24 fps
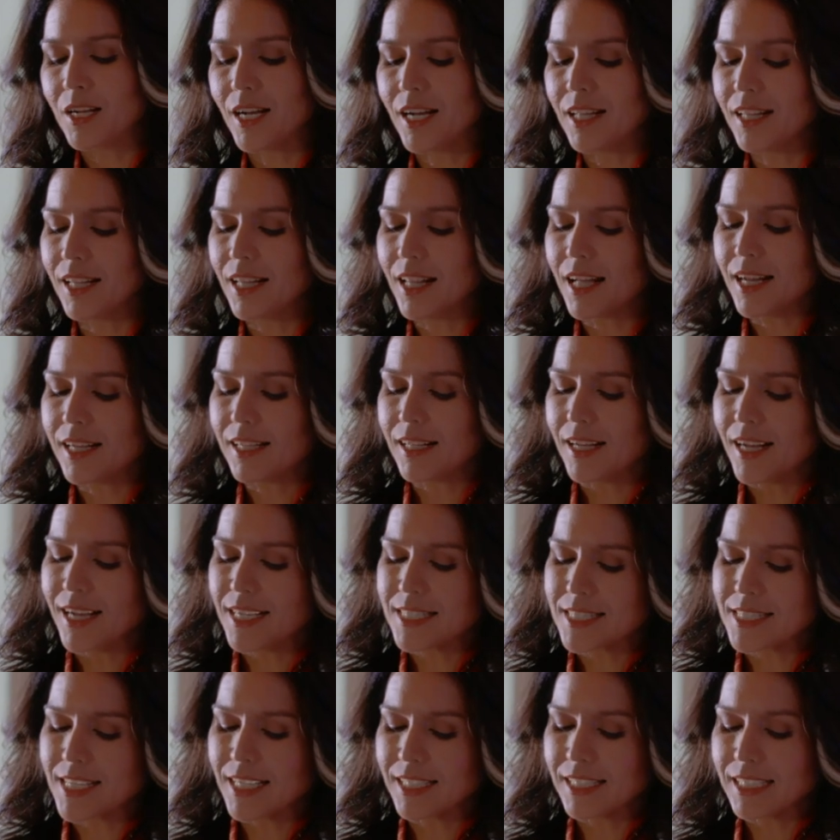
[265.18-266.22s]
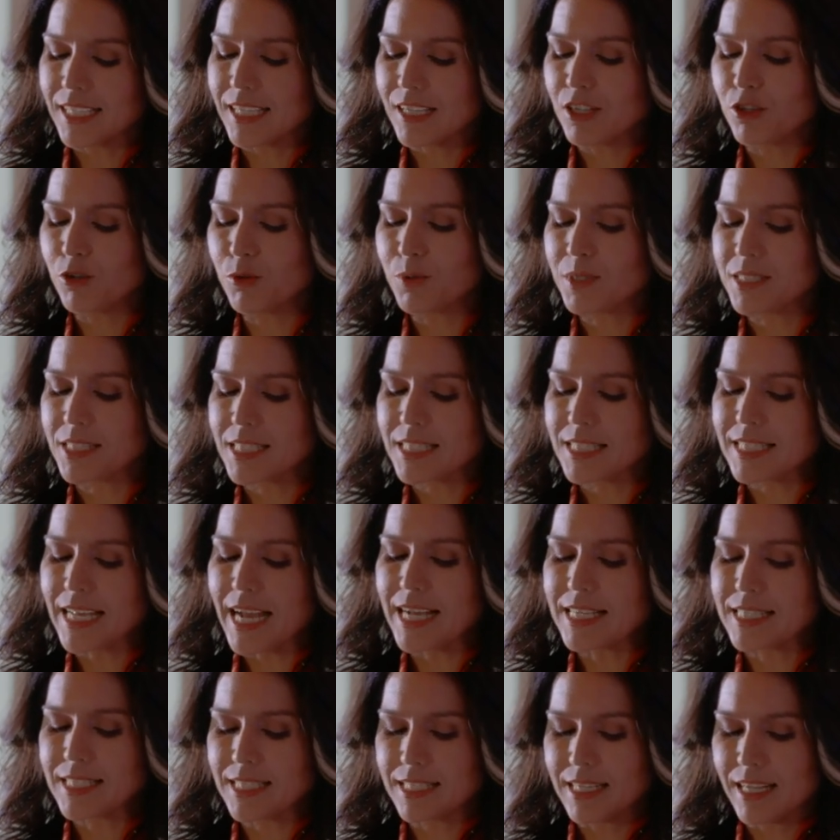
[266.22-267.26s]
al-Asali, who was
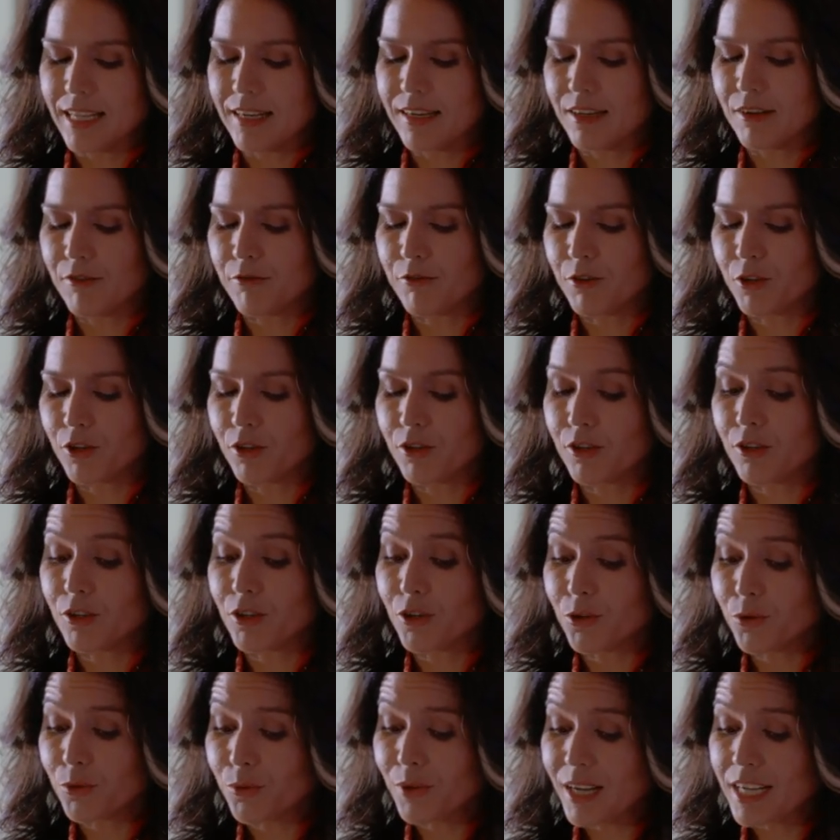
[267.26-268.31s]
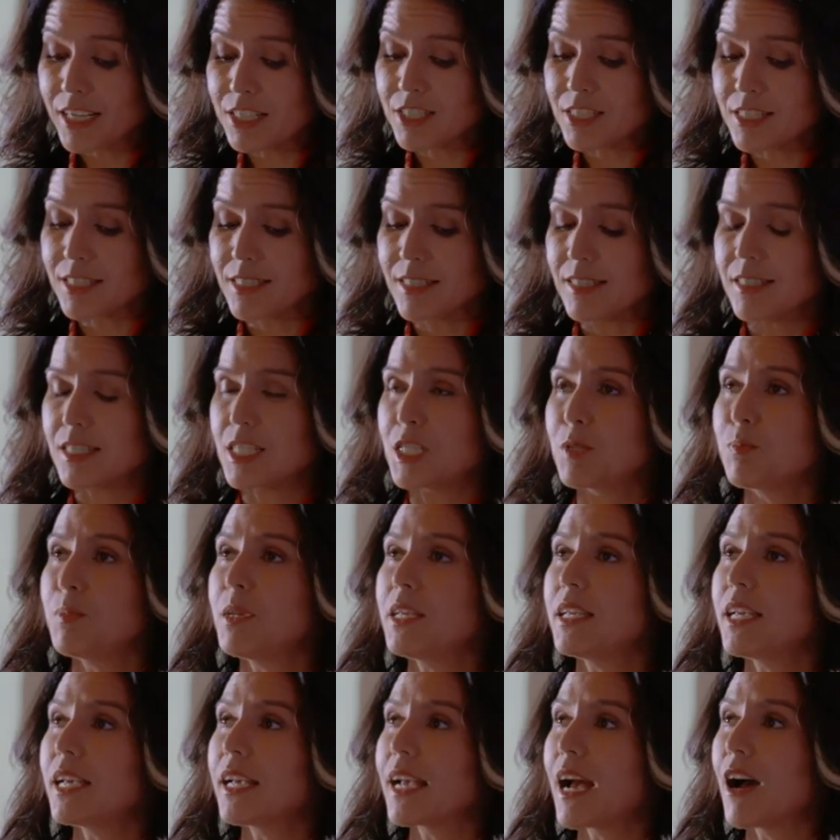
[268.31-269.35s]
assassinated for courageously
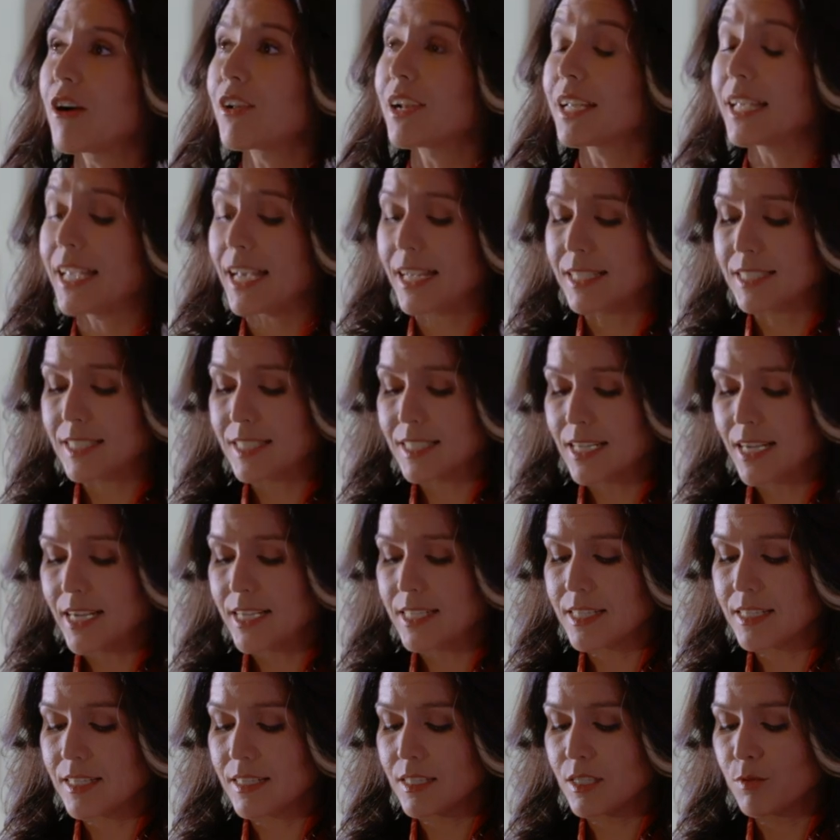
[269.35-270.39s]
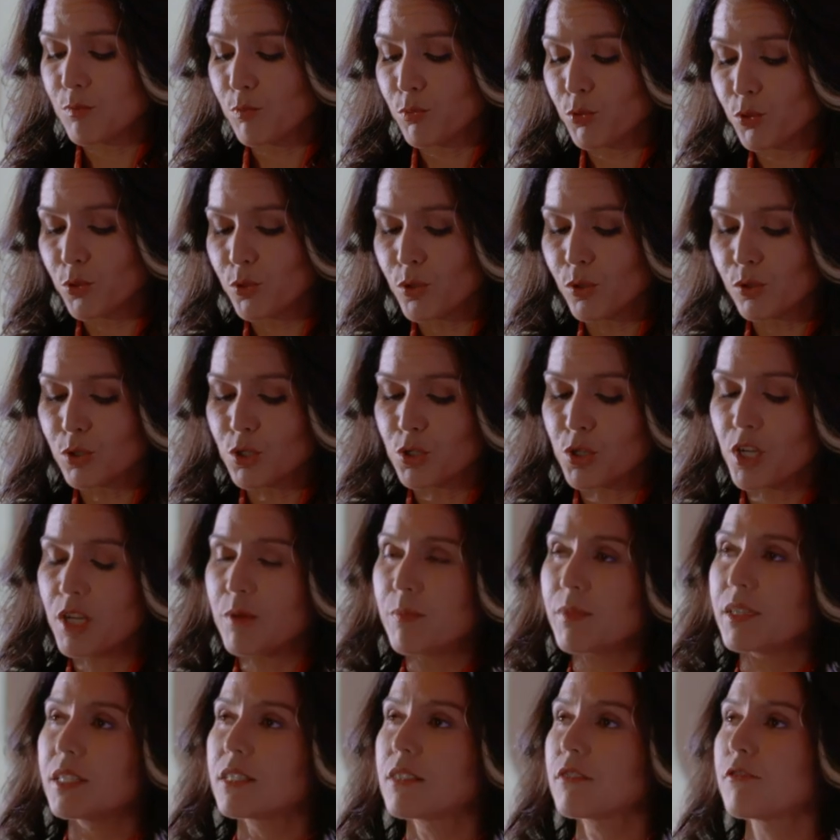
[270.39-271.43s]
speaking out against ISIS' brutal
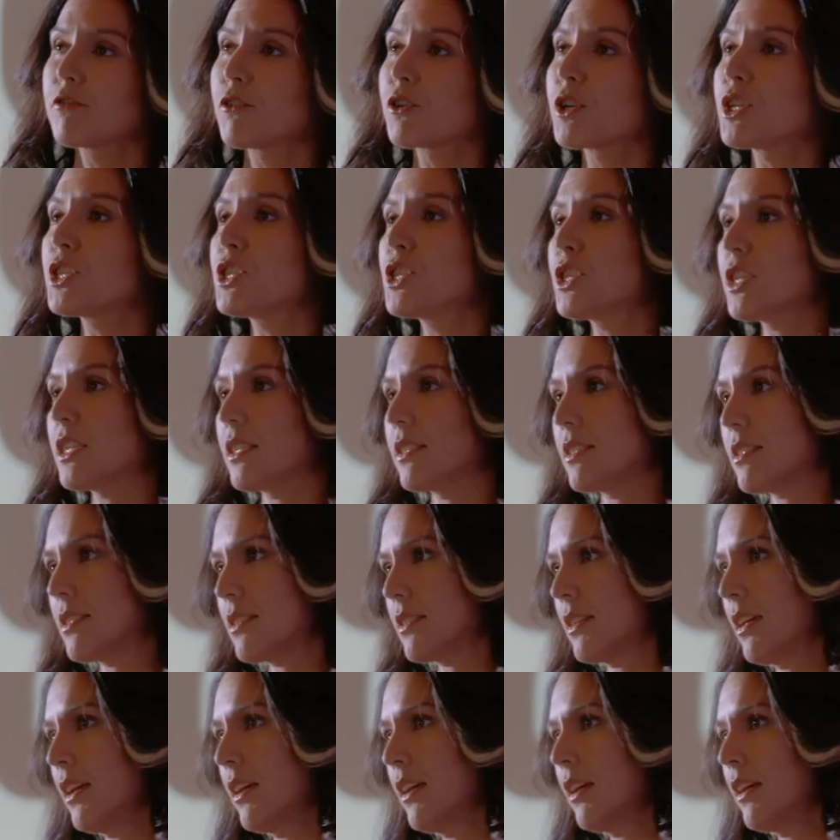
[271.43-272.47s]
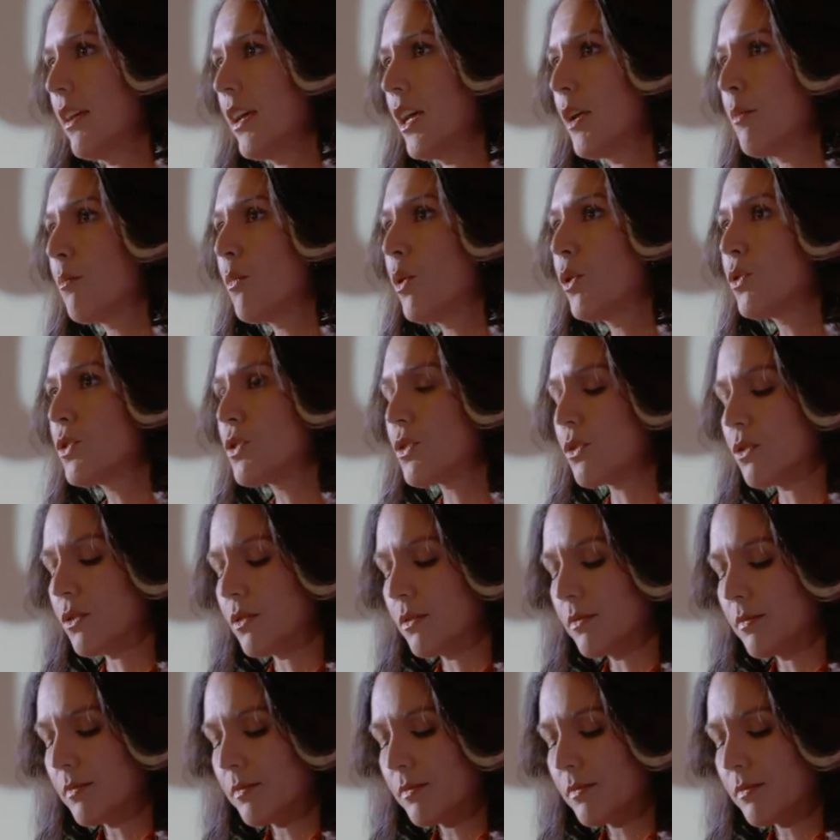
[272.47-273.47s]
treatment of Christians in Mosul.